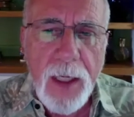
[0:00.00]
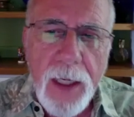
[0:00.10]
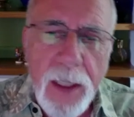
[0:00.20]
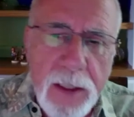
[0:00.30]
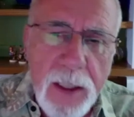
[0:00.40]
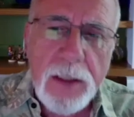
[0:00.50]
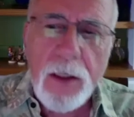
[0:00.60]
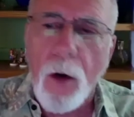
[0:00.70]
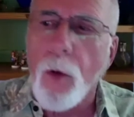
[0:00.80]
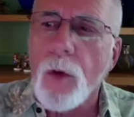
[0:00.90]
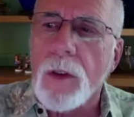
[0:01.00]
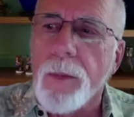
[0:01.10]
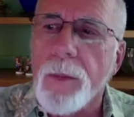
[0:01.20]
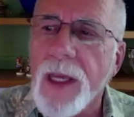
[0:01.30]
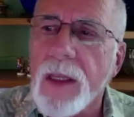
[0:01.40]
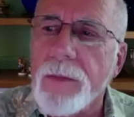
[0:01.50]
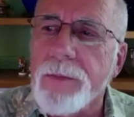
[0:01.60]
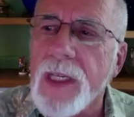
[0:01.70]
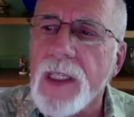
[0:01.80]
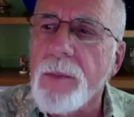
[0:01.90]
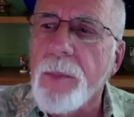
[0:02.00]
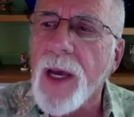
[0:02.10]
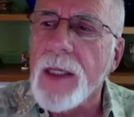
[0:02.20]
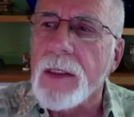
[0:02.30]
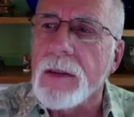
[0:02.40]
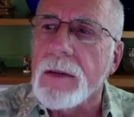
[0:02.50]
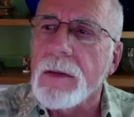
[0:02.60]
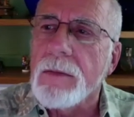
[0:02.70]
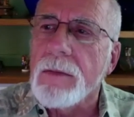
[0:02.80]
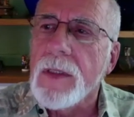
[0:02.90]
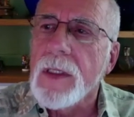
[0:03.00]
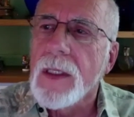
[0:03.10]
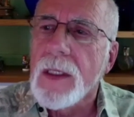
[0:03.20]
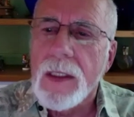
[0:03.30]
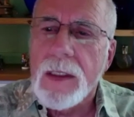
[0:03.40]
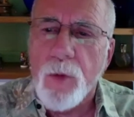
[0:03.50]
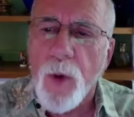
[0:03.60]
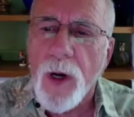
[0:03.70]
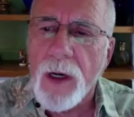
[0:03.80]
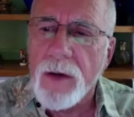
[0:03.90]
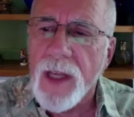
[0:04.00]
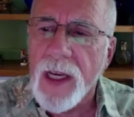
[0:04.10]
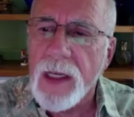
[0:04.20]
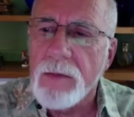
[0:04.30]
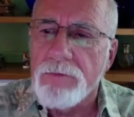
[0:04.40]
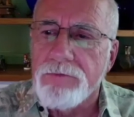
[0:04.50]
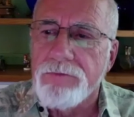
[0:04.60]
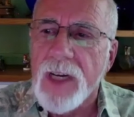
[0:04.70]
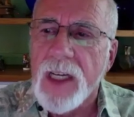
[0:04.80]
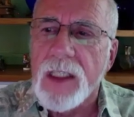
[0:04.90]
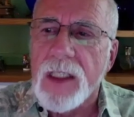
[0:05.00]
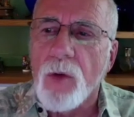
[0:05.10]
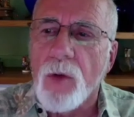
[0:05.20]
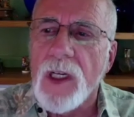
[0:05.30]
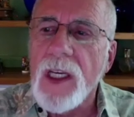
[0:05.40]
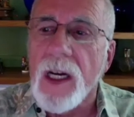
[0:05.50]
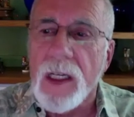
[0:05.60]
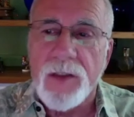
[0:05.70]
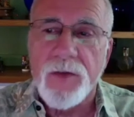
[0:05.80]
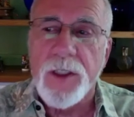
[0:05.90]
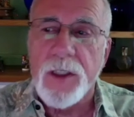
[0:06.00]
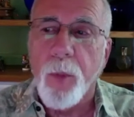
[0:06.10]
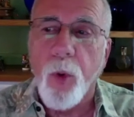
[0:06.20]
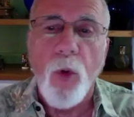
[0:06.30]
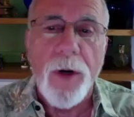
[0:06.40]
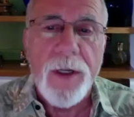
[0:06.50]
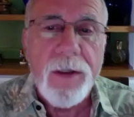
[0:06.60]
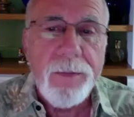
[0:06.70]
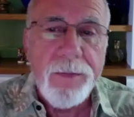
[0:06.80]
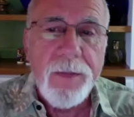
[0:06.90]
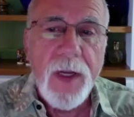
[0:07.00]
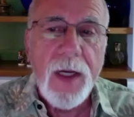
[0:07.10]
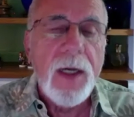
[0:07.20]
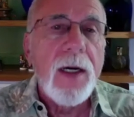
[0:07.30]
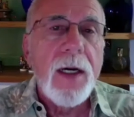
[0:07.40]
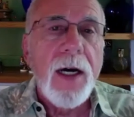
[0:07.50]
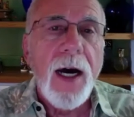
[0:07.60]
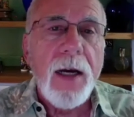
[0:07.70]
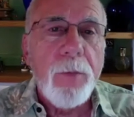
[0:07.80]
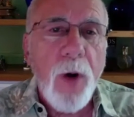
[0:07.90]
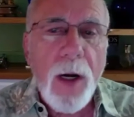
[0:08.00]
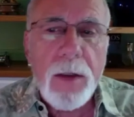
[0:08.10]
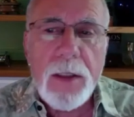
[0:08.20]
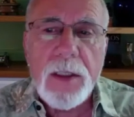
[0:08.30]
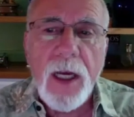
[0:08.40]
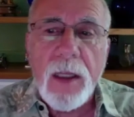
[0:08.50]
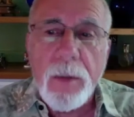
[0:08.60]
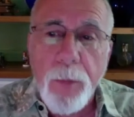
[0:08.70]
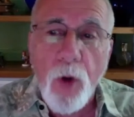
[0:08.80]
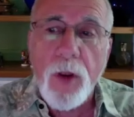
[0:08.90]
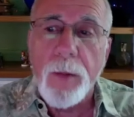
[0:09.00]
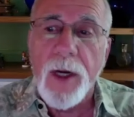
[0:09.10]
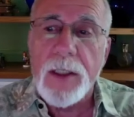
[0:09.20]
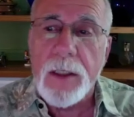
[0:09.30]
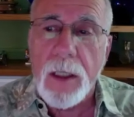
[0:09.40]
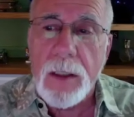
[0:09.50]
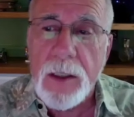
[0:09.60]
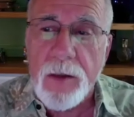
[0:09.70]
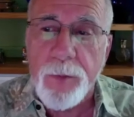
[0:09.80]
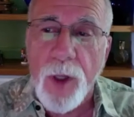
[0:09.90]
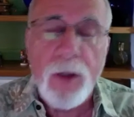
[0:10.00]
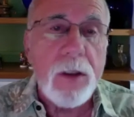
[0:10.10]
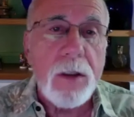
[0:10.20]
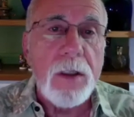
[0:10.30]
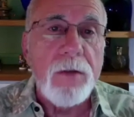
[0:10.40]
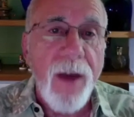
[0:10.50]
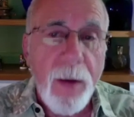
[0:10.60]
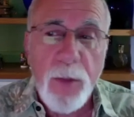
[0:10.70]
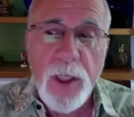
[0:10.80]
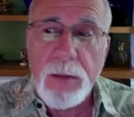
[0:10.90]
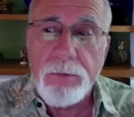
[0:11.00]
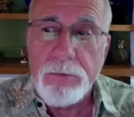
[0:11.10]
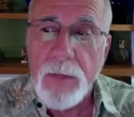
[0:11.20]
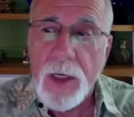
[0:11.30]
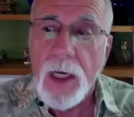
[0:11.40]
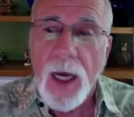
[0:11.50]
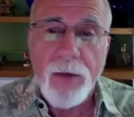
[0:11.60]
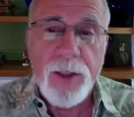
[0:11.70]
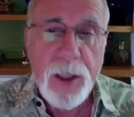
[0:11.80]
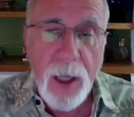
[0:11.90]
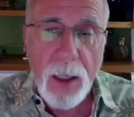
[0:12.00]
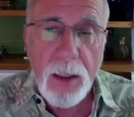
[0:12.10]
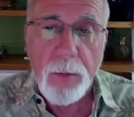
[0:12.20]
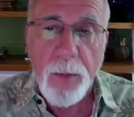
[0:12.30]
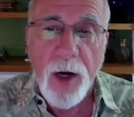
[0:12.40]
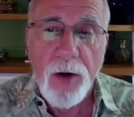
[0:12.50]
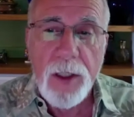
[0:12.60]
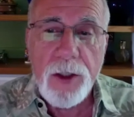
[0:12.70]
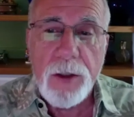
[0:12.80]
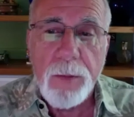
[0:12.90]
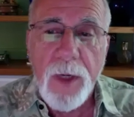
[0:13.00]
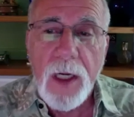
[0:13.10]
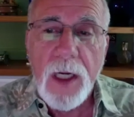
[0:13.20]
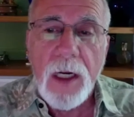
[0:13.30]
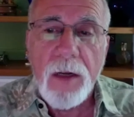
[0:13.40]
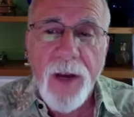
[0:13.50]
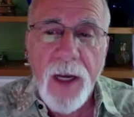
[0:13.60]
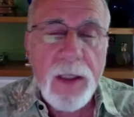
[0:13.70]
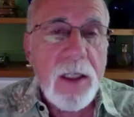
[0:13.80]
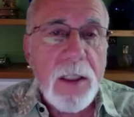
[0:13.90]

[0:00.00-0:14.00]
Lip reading: It is his goal to make them independent, to where they don't need us for support. I am proud to say that both of my sons have built a good family, have a solid marriage, and have had the